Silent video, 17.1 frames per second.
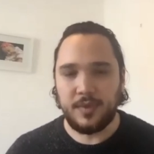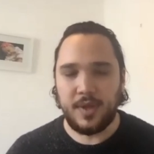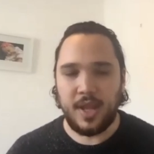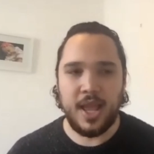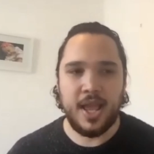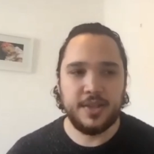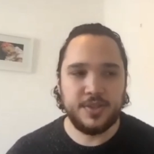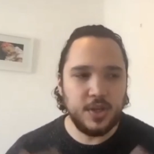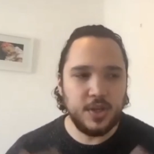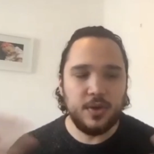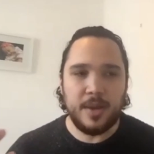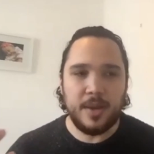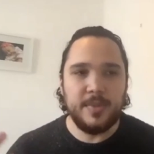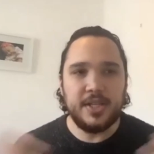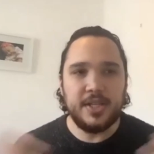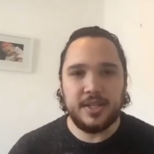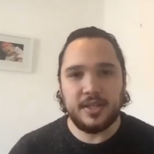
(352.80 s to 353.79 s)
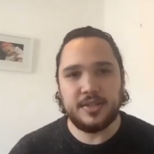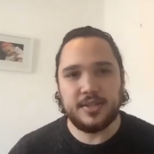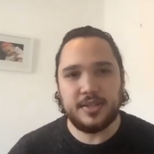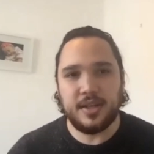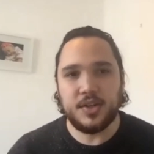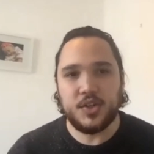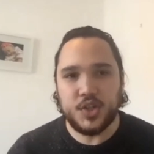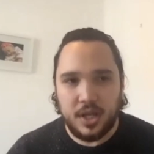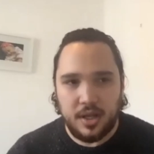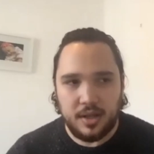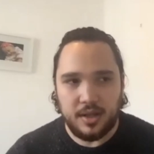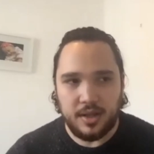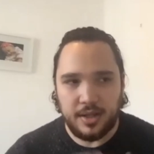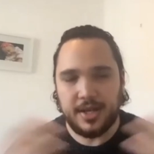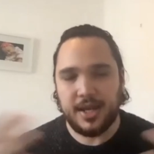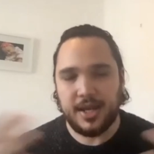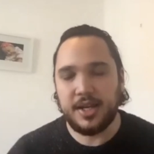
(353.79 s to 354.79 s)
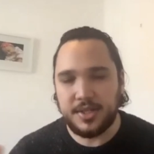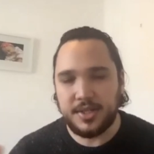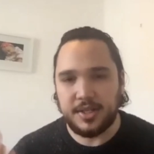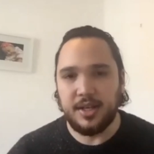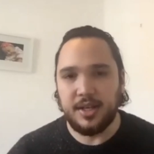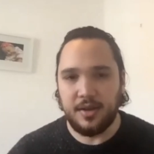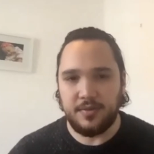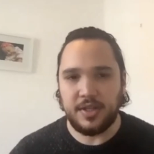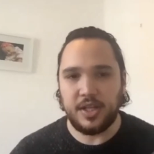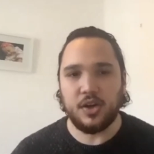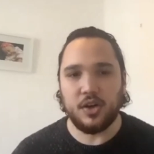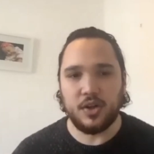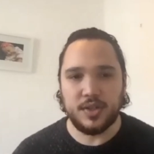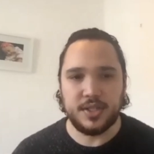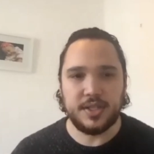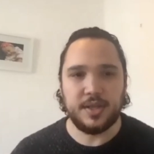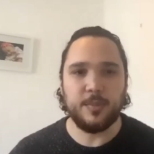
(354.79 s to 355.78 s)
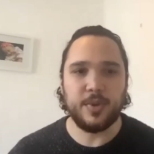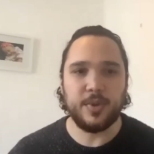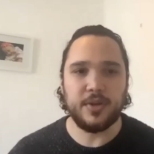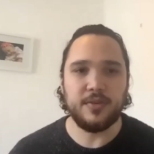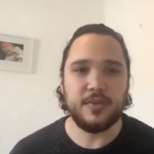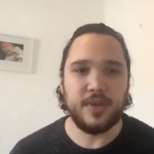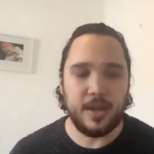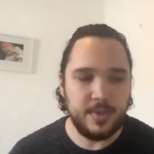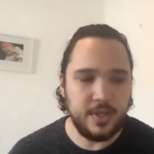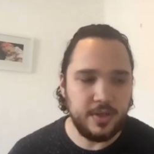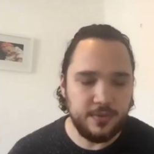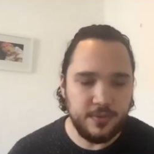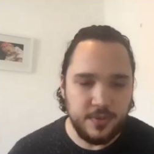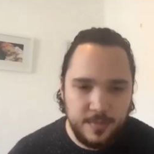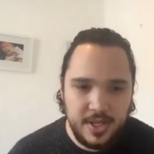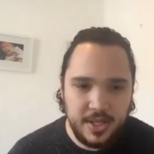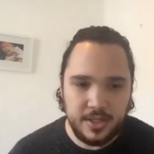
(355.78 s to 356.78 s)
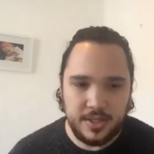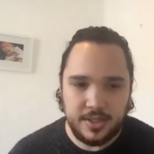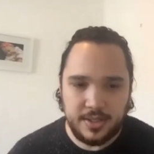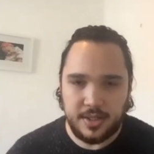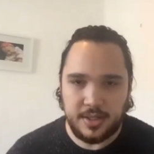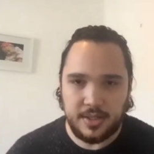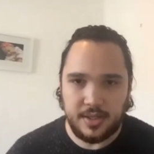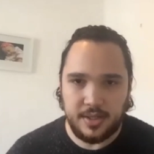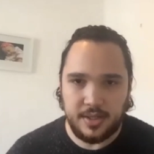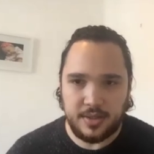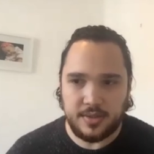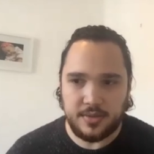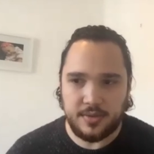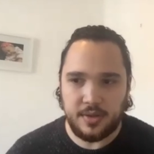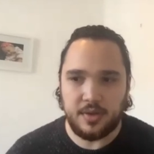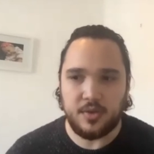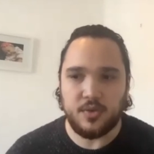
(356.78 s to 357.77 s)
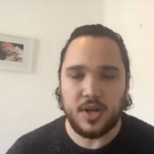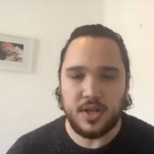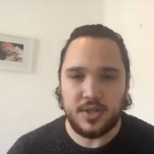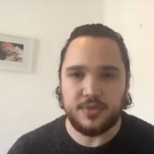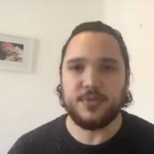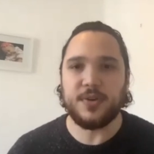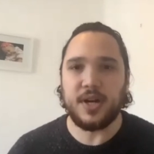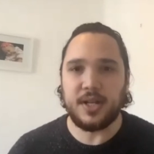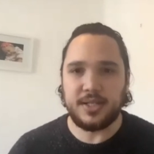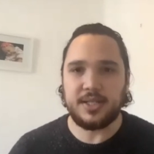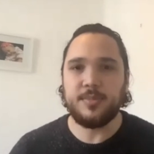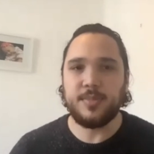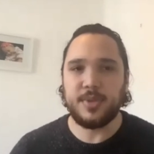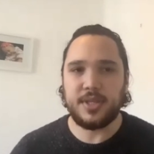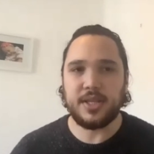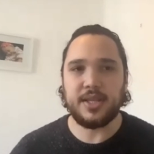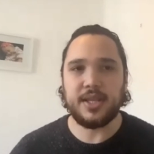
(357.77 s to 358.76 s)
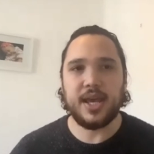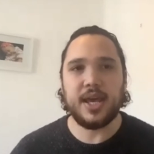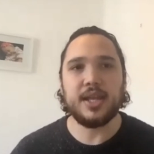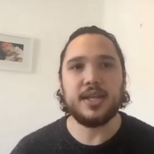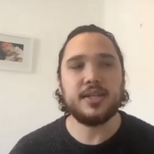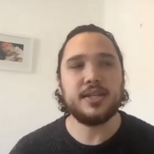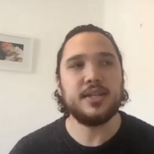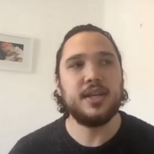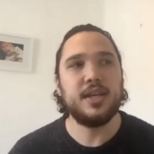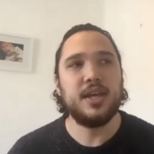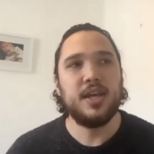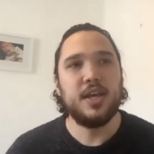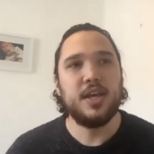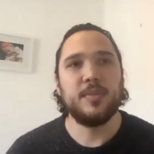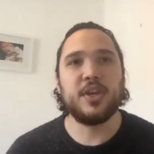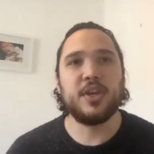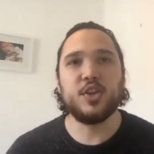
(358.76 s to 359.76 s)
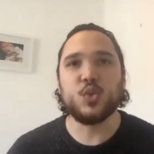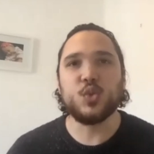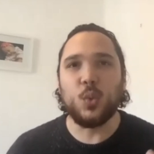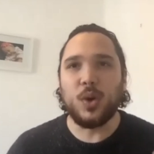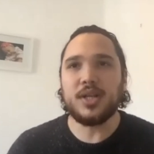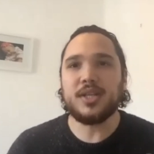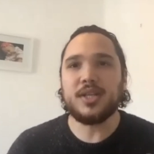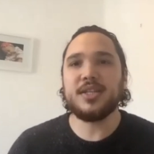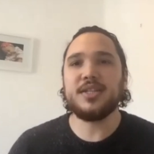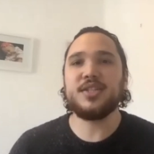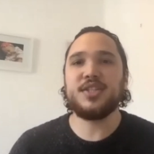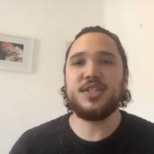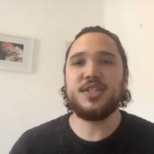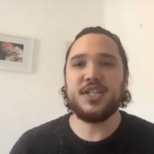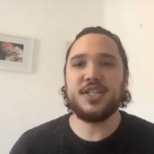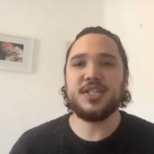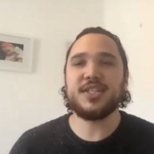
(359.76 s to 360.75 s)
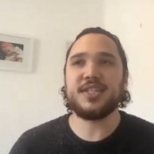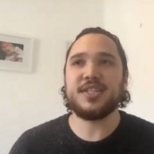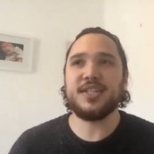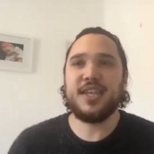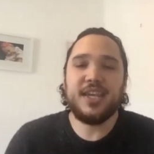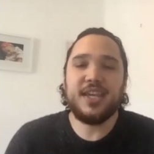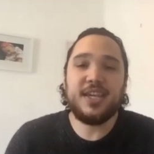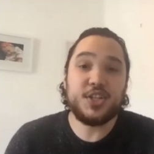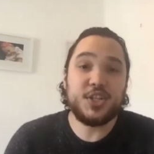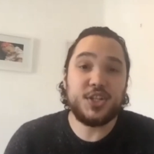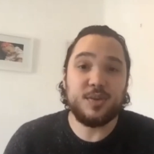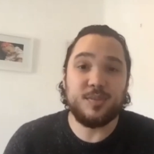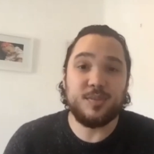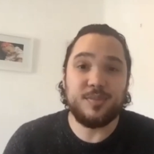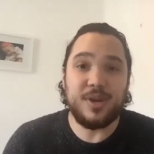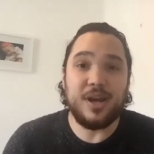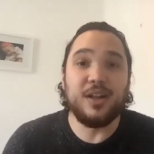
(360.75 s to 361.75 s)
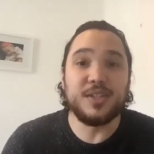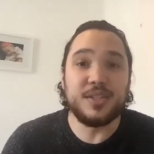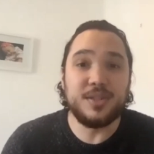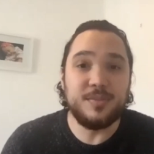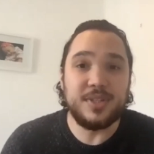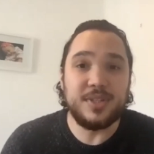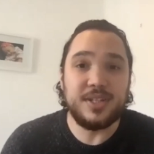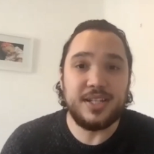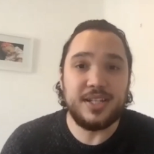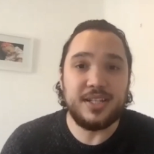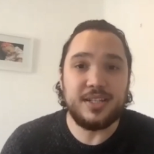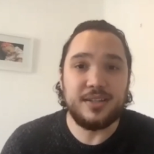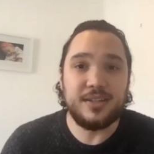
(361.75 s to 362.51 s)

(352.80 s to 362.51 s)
and so, I mean, it's such a, a, nice and lovely concept, but I mean, for me, it's it it's it runs far deeper than that, because what does Jesus' kingship ultimately